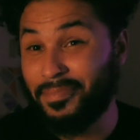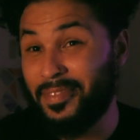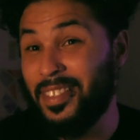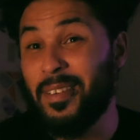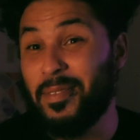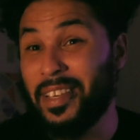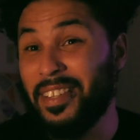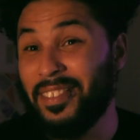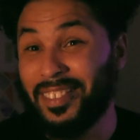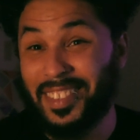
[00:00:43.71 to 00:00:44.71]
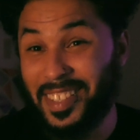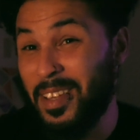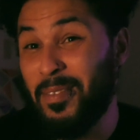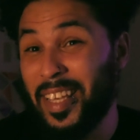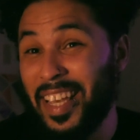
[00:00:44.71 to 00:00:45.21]
See what I'm saying?
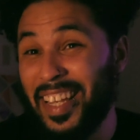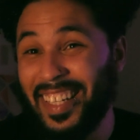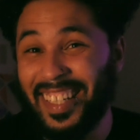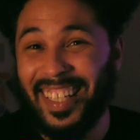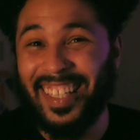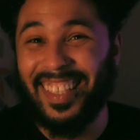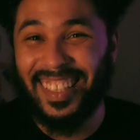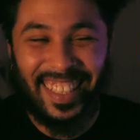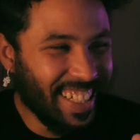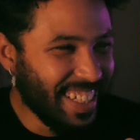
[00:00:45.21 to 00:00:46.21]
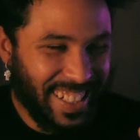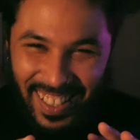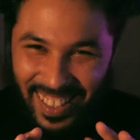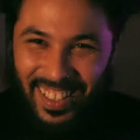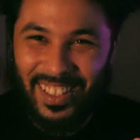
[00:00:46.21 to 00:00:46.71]
See what I'm saying?
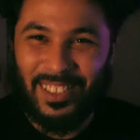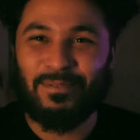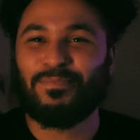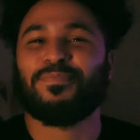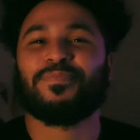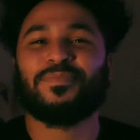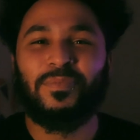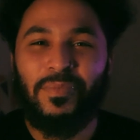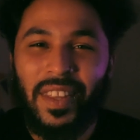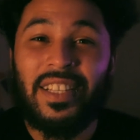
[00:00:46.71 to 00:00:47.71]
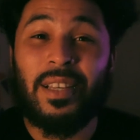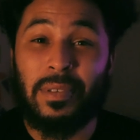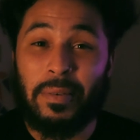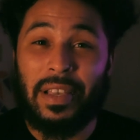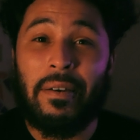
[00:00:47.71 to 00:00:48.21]
Look,
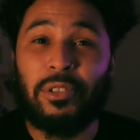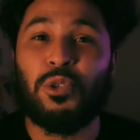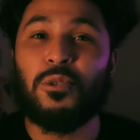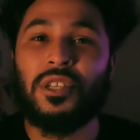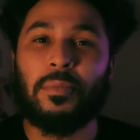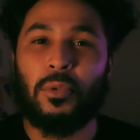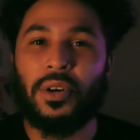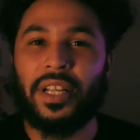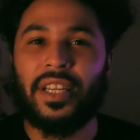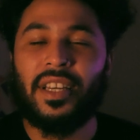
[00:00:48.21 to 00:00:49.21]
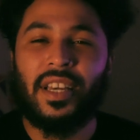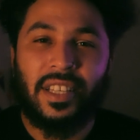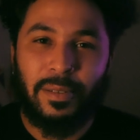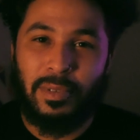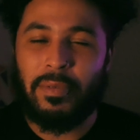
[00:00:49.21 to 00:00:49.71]
sometimes I have shoots in the morning,
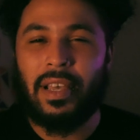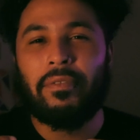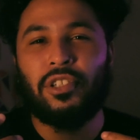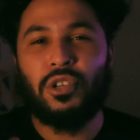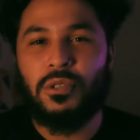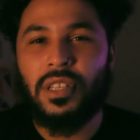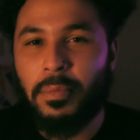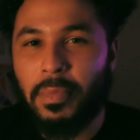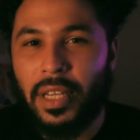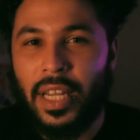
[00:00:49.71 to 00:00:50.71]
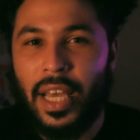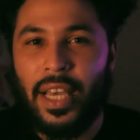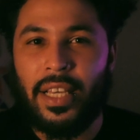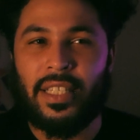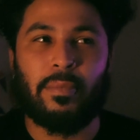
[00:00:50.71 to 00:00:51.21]
sometimes I have shoots in the
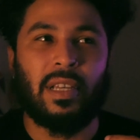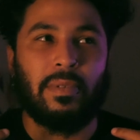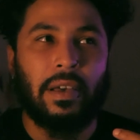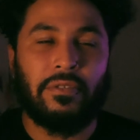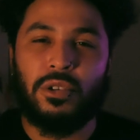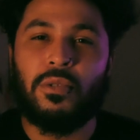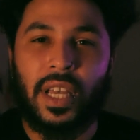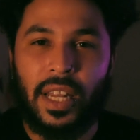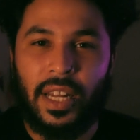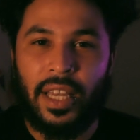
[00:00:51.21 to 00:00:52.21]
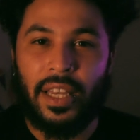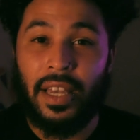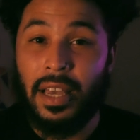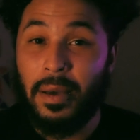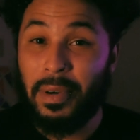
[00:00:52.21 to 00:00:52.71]
midday, sometimes I have shoots at night.
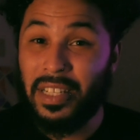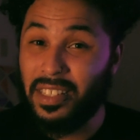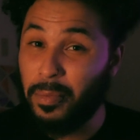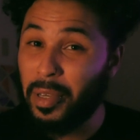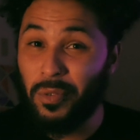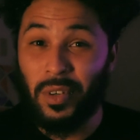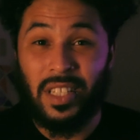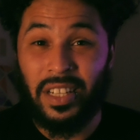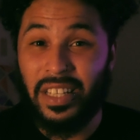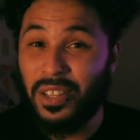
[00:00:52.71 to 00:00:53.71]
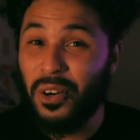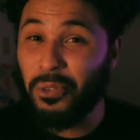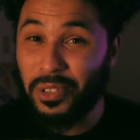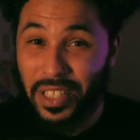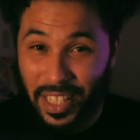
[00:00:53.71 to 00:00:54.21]
My stomach runs on its
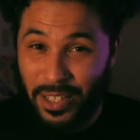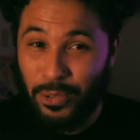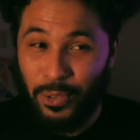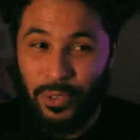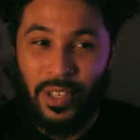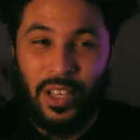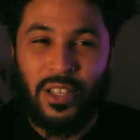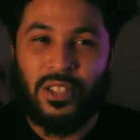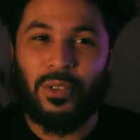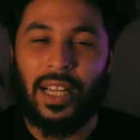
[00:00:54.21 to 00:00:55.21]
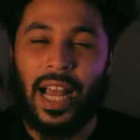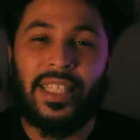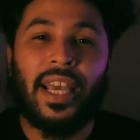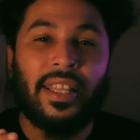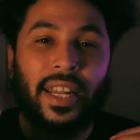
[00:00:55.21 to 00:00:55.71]
own schedule. So like I
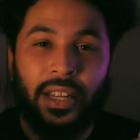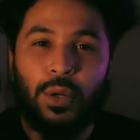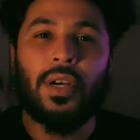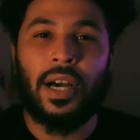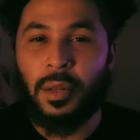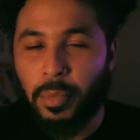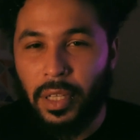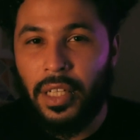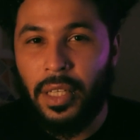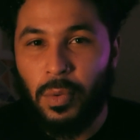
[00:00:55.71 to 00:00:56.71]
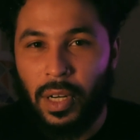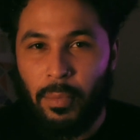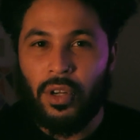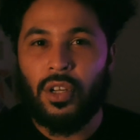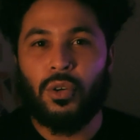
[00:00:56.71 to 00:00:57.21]
take that into accountability when
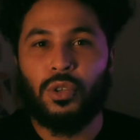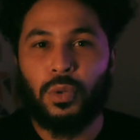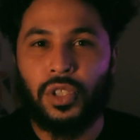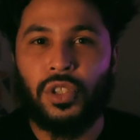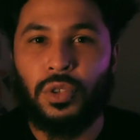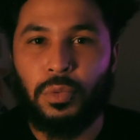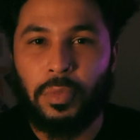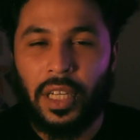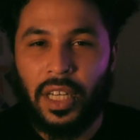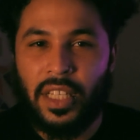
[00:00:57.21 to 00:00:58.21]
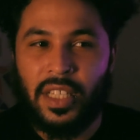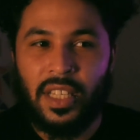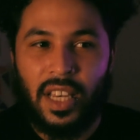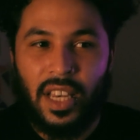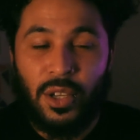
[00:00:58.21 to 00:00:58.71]
I'm gonna go do a shoot,
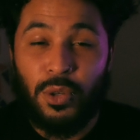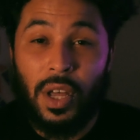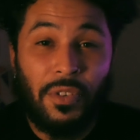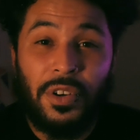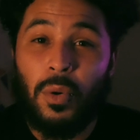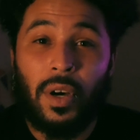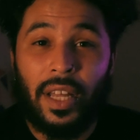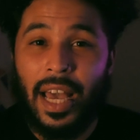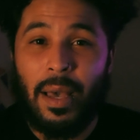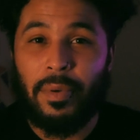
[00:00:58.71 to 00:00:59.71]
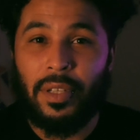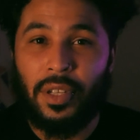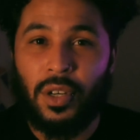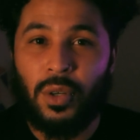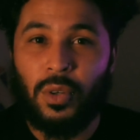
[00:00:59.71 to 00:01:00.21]
because you never know what can happen.
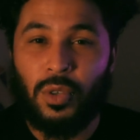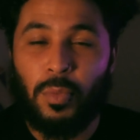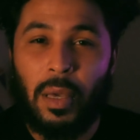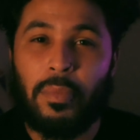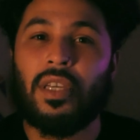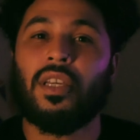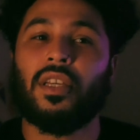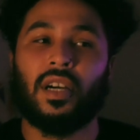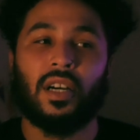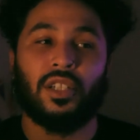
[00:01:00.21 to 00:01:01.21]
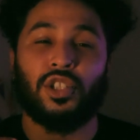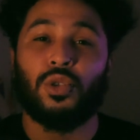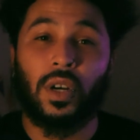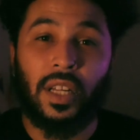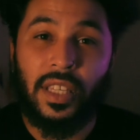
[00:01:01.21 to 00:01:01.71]
You know, you might be
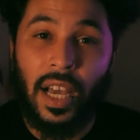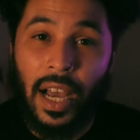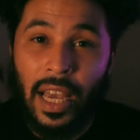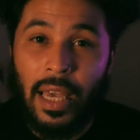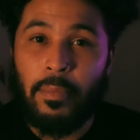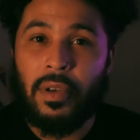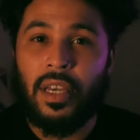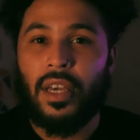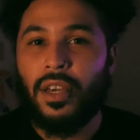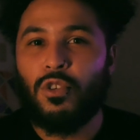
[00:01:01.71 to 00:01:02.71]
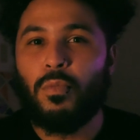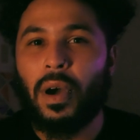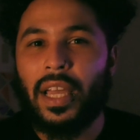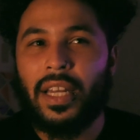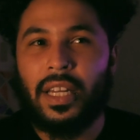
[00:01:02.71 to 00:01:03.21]
short on time, you
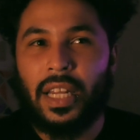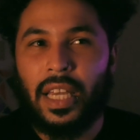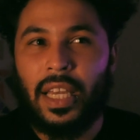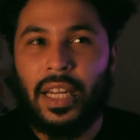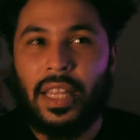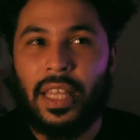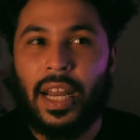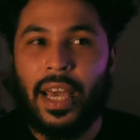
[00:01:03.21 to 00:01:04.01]
might need that